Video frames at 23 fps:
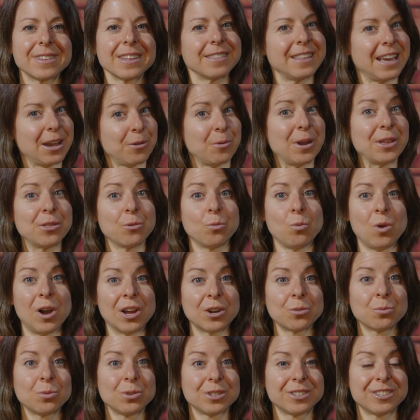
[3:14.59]
That way the
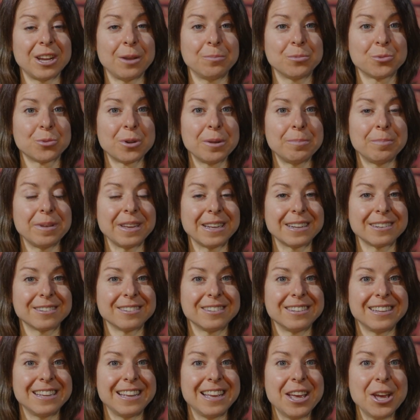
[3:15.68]
water will stop dripping.
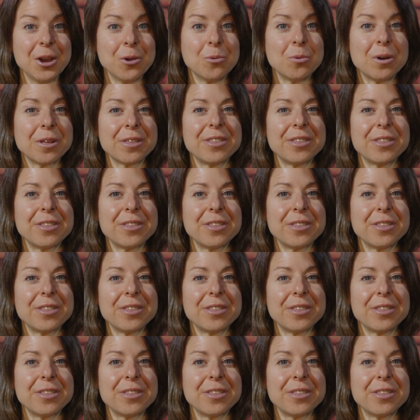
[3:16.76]
Well,